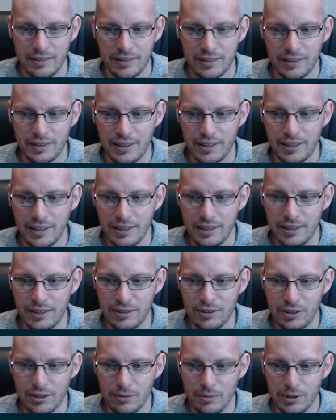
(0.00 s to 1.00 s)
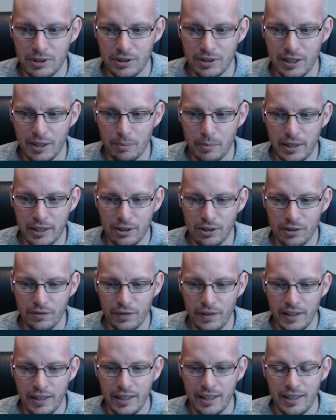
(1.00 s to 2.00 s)
Okay, so we'll turn that back
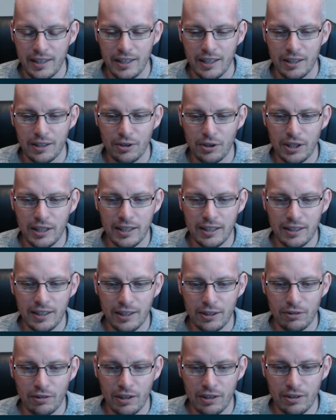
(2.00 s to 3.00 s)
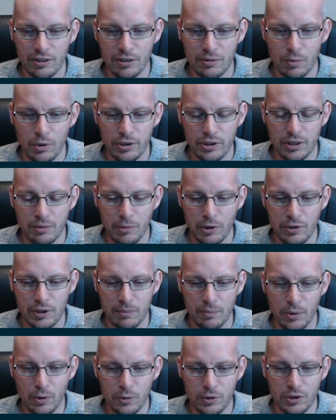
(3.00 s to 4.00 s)
off. And the thing that you are going to want, the most
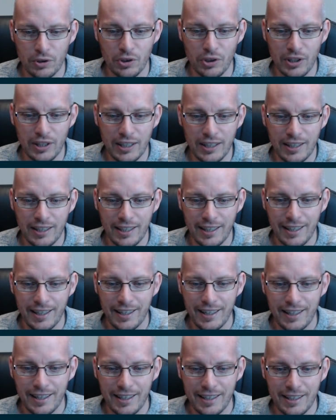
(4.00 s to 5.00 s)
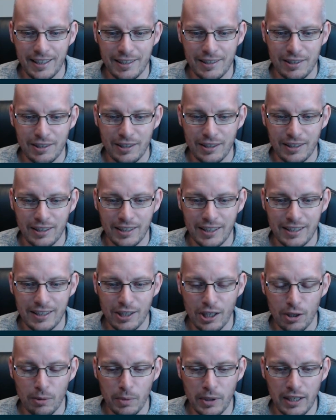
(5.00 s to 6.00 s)
important thing, is the
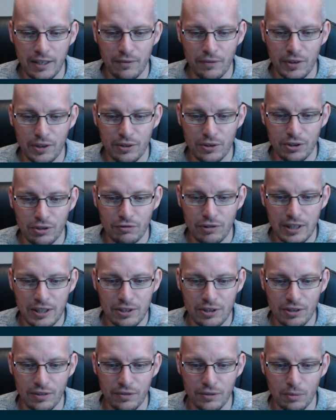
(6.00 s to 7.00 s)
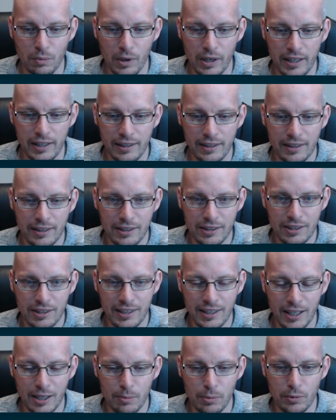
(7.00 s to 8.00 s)
Tobii Infinite Screen software. This
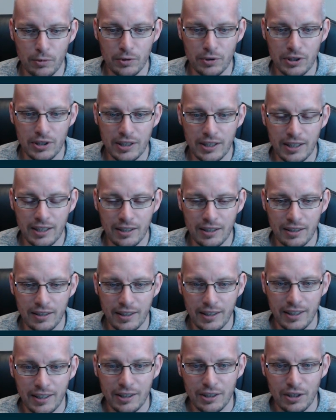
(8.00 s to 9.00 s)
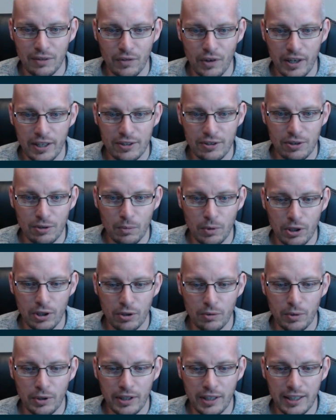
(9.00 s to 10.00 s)
enables the uh, device to
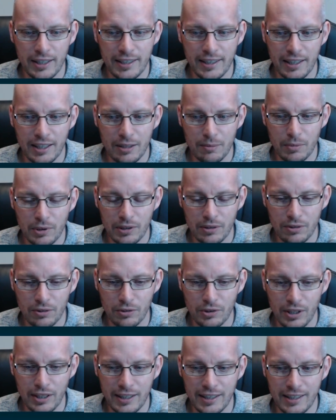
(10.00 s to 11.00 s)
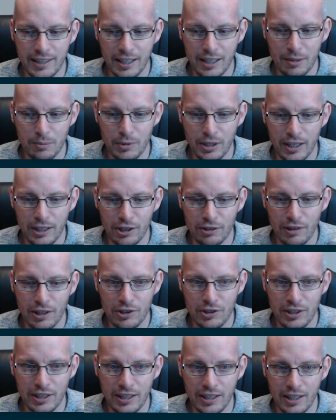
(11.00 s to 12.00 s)
work with any game or with any game that you're
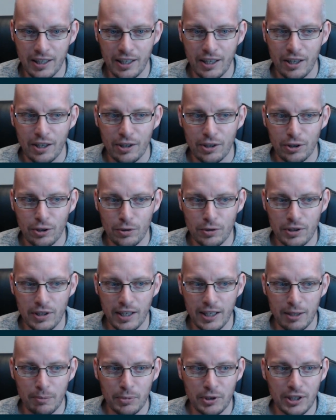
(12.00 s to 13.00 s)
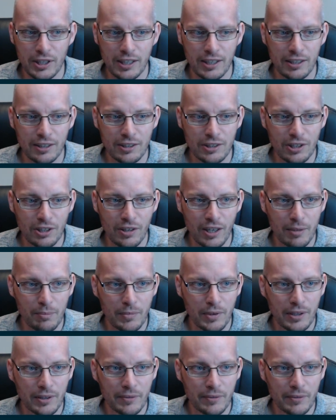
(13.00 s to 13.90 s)
actually using at any particular time.